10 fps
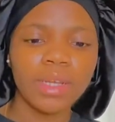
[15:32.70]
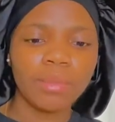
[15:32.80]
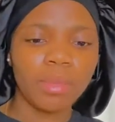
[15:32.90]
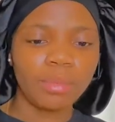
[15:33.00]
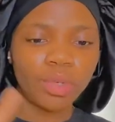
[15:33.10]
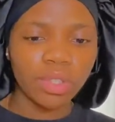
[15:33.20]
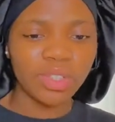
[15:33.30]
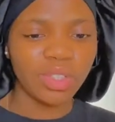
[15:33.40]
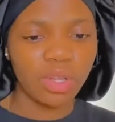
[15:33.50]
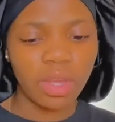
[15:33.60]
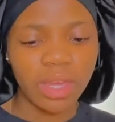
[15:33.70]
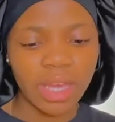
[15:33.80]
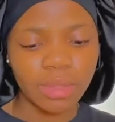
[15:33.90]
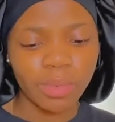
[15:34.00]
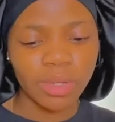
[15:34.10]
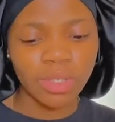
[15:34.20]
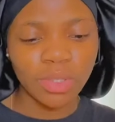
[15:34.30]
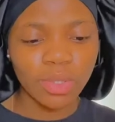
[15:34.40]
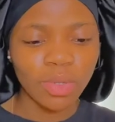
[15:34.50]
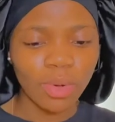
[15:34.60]
but I'm going to show you guys. But it's
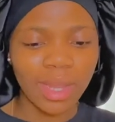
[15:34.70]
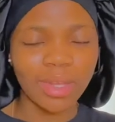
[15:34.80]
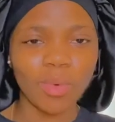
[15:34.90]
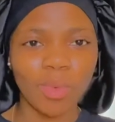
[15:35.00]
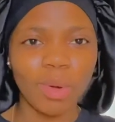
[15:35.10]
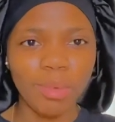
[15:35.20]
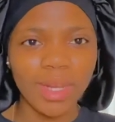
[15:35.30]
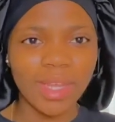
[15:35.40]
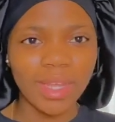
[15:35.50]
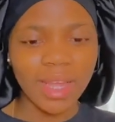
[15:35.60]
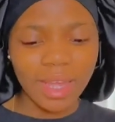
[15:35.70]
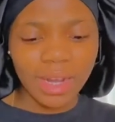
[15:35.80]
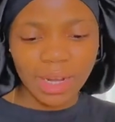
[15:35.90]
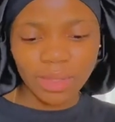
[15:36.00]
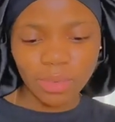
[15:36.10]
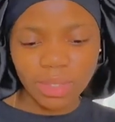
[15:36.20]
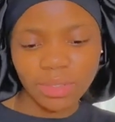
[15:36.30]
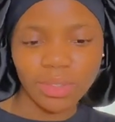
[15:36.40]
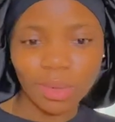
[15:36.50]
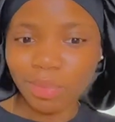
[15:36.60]
so like wobbly, like when
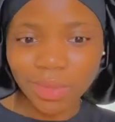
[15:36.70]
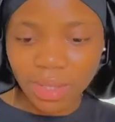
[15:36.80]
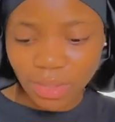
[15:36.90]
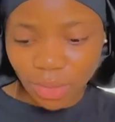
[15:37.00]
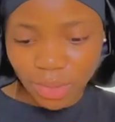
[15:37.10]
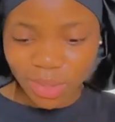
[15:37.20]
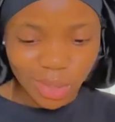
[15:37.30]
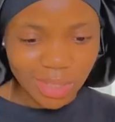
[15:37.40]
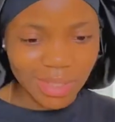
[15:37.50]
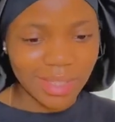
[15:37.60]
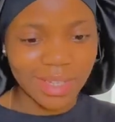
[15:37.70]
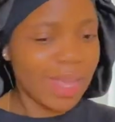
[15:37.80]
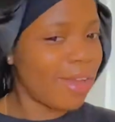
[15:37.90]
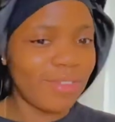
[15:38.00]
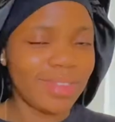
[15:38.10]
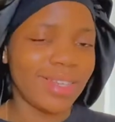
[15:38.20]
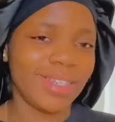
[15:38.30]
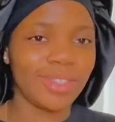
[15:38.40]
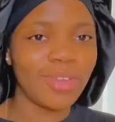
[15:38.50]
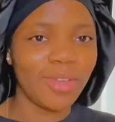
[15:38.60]
something just touches it, everything
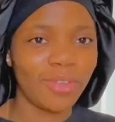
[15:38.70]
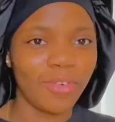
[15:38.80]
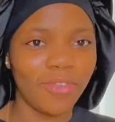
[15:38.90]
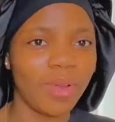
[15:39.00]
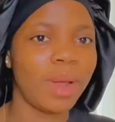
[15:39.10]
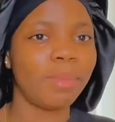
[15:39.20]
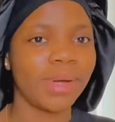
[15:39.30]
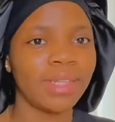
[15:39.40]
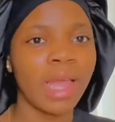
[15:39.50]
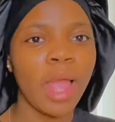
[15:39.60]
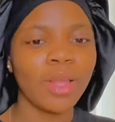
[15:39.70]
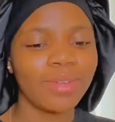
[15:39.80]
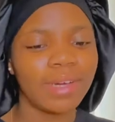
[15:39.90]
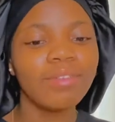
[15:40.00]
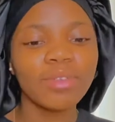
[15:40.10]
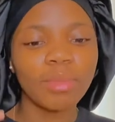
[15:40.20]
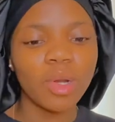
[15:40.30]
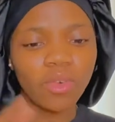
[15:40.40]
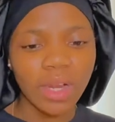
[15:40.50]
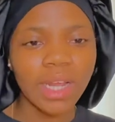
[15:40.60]
is, you know, fall apart. You have to be
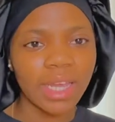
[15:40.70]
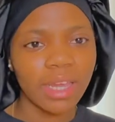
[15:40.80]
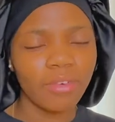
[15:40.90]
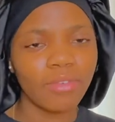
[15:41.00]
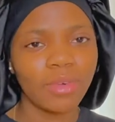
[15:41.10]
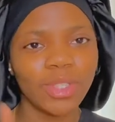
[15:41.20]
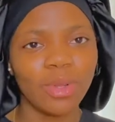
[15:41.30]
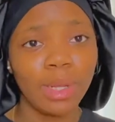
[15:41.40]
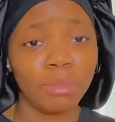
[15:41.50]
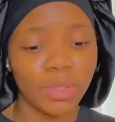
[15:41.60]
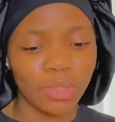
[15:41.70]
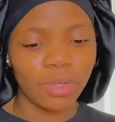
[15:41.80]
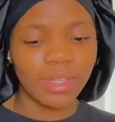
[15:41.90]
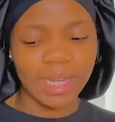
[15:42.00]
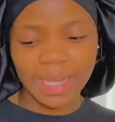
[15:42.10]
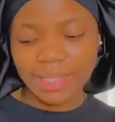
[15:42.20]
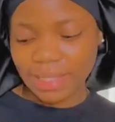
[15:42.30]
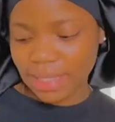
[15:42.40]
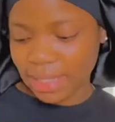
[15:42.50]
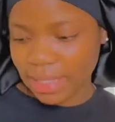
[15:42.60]
really careful. So let me show you guys
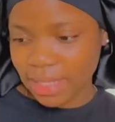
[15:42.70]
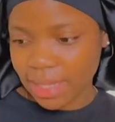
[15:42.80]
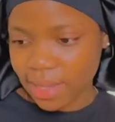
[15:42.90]
this,